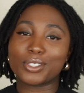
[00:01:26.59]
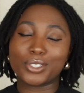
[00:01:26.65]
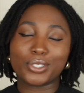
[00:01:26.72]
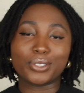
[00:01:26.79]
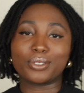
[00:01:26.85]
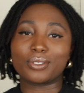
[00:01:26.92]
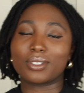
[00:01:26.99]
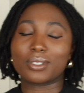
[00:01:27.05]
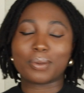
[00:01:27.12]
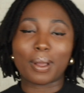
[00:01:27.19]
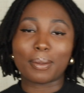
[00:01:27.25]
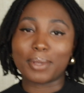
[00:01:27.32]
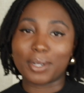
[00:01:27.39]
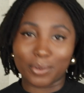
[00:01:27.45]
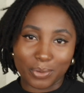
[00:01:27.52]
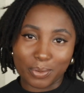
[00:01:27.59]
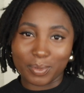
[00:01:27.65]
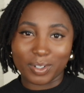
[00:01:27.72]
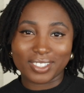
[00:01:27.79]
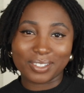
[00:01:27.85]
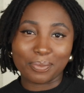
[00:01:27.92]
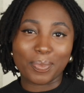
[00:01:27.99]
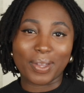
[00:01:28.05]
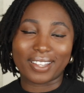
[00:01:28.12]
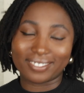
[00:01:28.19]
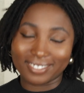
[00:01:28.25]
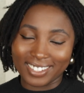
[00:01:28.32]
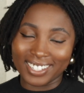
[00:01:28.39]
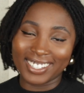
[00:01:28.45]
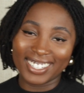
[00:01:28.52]
are true. There's probably no rumors,
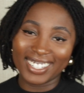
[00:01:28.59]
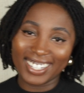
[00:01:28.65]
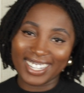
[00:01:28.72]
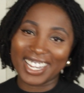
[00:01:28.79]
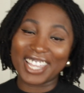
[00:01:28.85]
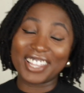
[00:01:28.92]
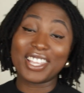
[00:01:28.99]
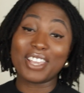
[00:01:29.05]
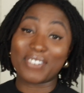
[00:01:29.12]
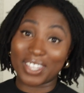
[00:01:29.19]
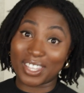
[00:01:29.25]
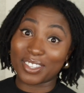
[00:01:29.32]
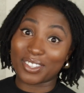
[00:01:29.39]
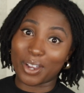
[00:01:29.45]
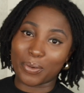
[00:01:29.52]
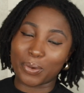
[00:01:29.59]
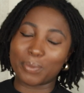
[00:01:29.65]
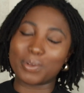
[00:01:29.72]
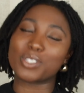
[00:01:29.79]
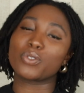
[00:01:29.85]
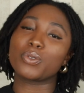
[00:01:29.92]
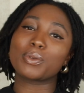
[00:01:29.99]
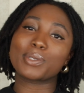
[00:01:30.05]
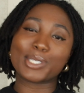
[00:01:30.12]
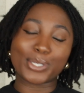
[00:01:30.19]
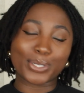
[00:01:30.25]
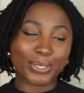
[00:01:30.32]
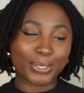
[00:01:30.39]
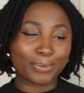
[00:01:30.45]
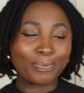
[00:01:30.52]
but in the event that there are rumors, the rumors are
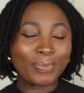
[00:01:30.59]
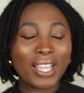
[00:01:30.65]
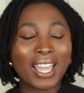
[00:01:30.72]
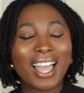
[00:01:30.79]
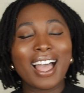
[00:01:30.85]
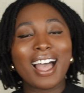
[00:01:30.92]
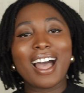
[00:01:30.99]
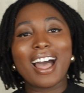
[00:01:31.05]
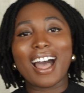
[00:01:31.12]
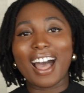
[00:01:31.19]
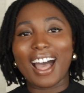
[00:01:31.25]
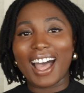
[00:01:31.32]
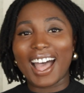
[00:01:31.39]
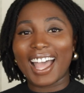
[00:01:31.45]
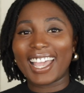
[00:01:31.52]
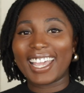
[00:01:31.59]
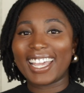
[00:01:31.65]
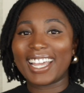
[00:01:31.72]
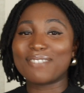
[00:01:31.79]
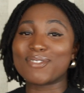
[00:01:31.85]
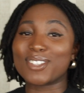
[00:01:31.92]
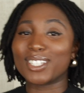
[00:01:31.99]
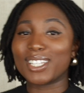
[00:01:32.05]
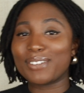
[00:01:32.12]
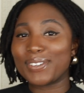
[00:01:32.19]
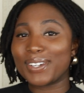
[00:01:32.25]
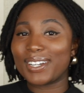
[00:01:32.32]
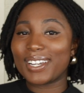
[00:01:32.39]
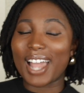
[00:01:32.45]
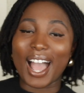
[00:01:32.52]
true. I am
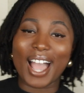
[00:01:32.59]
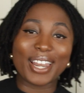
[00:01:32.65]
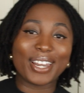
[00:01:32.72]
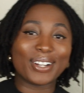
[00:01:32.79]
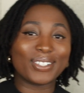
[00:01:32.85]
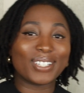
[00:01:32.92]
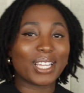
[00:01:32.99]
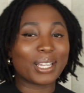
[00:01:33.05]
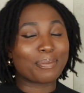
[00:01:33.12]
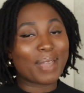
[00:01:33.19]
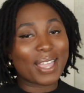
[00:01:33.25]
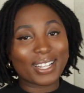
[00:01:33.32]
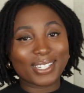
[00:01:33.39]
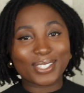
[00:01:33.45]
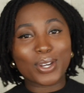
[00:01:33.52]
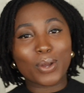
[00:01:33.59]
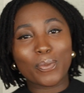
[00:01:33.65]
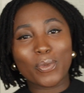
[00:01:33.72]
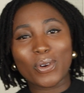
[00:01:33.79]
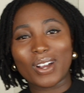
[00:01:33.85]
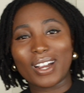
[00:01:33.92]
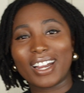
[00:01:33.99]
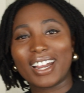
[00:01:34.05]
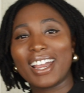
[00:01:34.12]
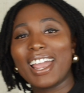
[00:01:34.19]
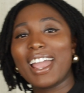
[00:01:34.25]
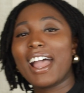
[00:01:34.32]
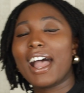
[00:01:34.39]
delivered. I don't like mans no more.